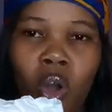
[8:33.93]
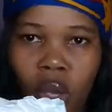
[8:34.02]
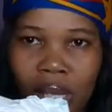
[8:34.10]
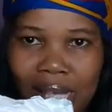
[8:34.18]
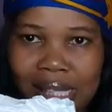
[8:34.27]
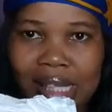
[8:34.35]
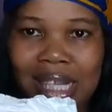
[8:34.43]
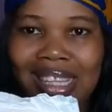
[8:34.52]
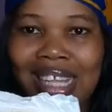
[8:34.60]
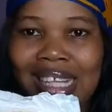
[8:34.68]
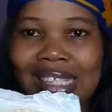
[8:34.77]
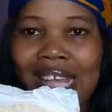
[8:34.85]
Huggies
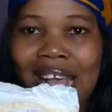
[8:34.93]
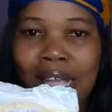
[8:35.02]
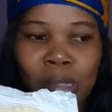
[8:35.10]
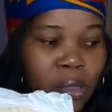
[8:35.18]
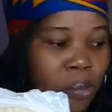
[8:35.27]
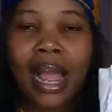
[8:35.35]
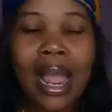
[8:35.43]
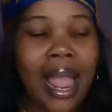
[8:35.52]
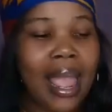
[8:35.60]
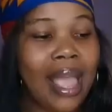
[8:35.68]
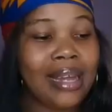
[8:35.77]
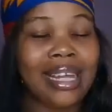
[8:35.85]
in that aspect.
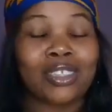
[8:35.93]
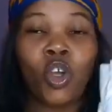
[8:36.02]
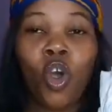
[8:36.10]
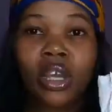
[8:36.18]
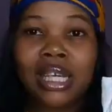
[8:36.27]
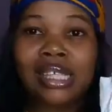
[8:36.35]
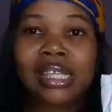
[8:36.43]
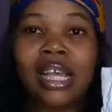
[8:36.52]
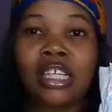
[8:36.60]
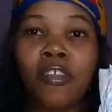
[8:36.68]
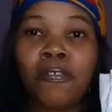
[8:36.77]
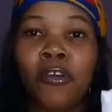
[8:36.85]
I heard that Huggies,
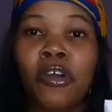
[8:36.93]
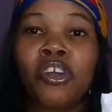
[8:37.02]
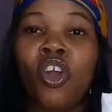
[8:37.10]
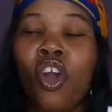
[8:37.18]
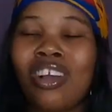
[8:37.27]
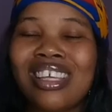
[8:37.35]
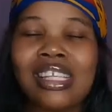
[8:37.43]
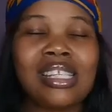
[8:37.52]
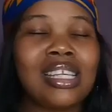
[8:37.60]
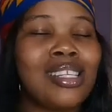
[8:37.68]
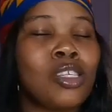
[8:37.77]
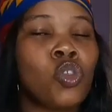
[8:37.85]
the foreign
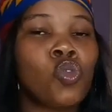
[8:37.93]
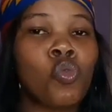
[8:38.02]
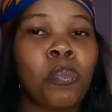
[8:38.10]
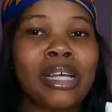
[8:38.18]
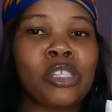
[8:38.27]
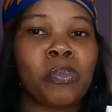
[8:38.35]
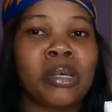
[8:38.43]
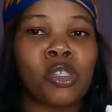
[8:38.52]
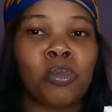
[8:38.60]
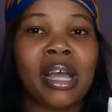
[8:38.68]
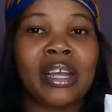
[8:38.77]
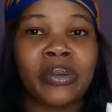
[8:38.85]
Huggies, is super, super,
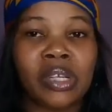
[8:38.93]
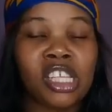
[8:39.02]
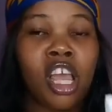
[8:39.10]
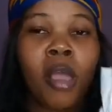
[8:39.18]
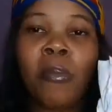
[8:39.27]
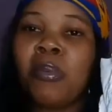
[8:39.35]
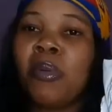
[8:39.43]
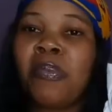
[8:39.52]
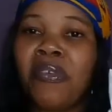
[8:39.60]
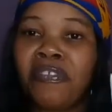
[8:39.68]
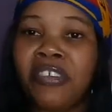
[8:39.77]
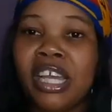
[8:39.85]
super great. People
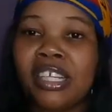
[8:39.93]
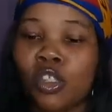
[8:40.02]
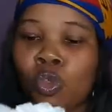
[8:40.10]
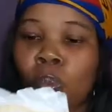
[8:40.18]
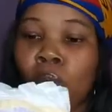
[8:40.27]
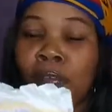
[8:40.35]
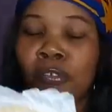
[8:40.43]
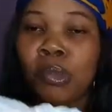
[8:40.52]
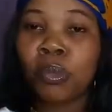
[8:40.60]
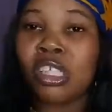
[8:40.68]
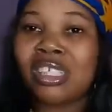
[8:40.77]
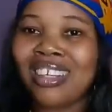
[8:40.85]
prefer it to
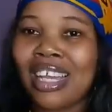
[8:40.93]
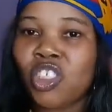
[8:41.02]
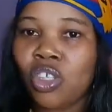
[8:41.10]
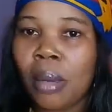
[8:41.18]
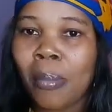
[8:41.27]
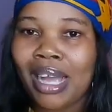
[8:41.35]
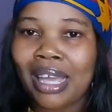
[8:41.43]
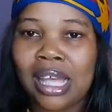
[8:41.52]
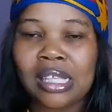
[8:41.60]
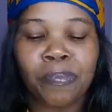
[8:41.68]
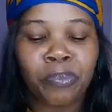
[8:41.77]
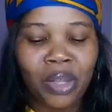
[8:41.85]
Molfix, but in the Nigerian
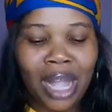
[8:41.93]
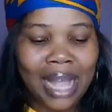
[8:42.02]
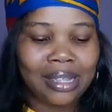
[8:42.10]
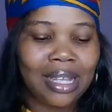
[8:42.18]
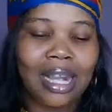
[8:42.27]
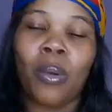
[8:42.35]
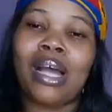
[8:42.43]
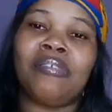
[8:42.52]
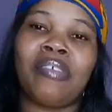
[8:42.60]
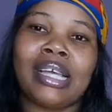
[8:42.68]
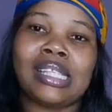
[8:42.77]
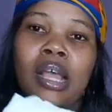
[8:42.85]
market, I think I would
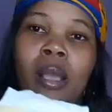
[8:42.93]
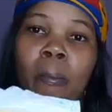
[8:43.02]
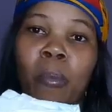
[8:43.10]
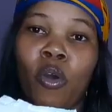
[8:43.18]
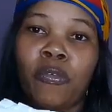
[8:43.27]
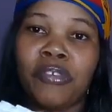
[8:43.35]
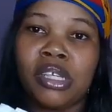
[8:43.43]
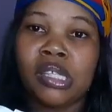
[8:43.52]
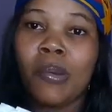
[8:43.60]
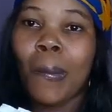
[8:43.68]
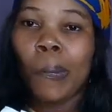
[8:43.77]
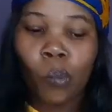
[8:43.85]
advise
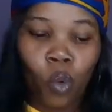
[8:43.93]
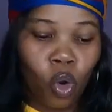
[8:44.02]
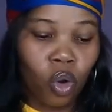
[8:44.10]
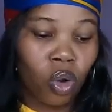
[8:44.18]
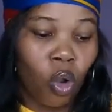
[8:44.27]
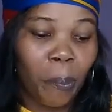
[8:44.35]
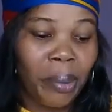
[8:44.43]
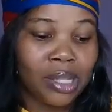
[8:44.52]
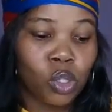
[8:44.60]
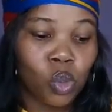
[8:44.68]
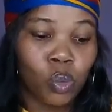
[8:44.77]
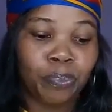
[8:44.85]
Molfix more
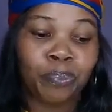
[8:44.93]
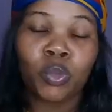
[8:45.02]
compared to